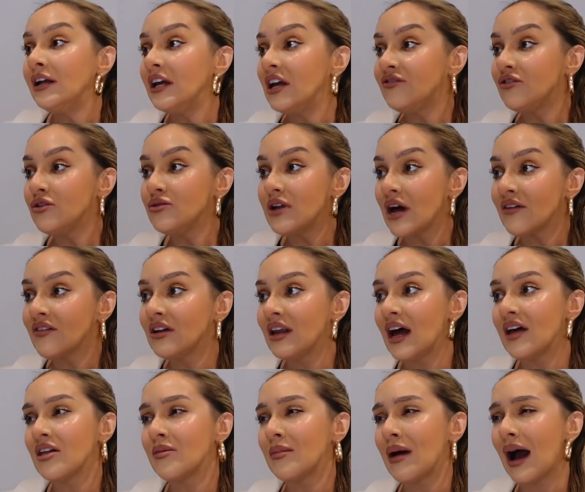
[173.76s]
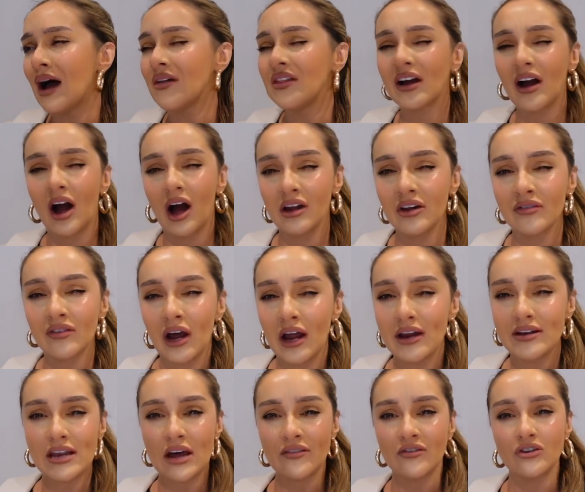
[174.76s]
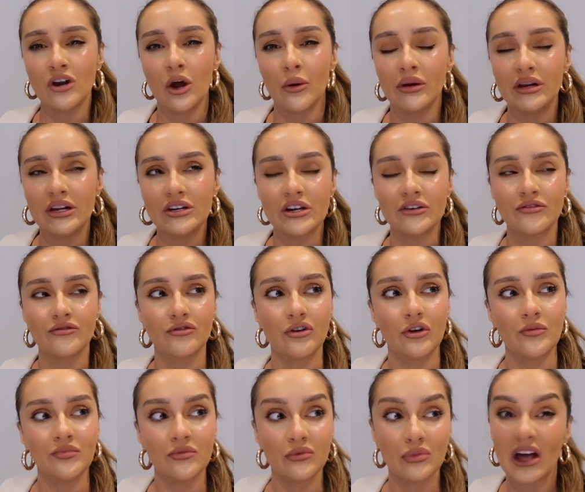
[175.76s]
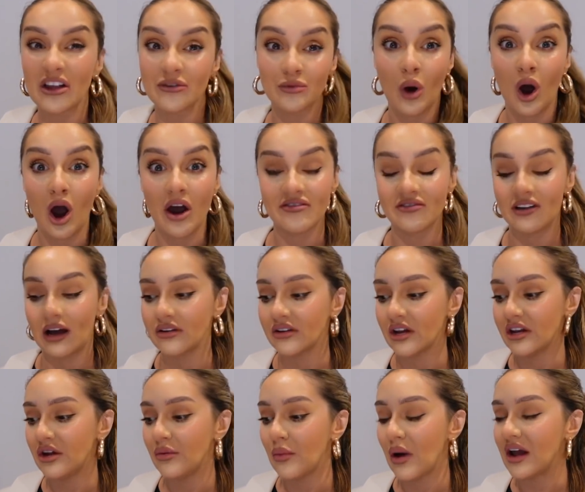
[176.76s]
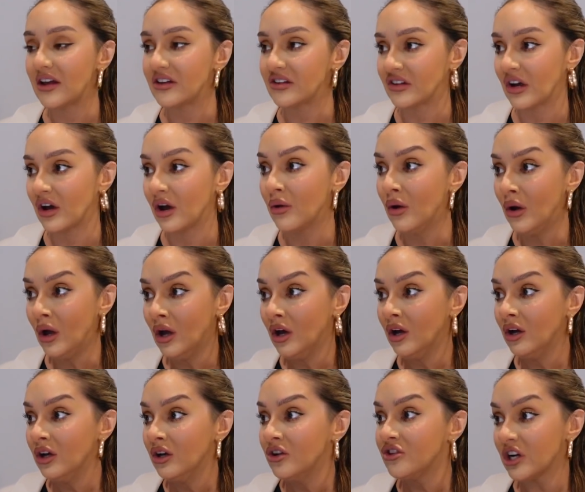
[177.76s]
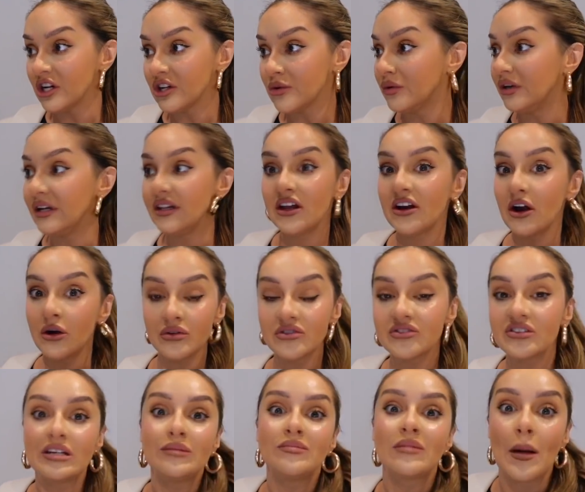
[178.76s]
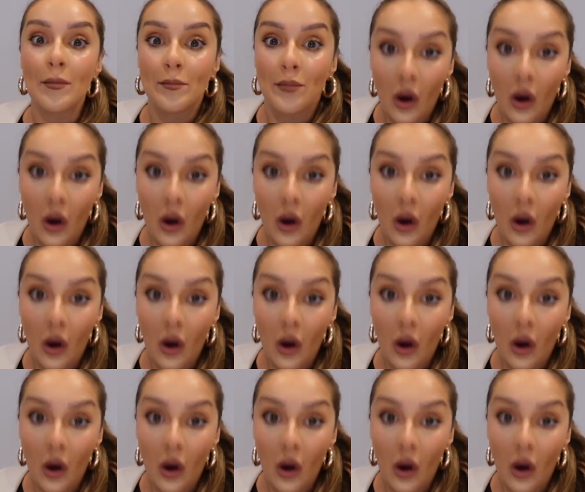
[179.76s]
if you never let them out, they kind of like never know any different. That's what I found anyway. So genuinely, they don't seem that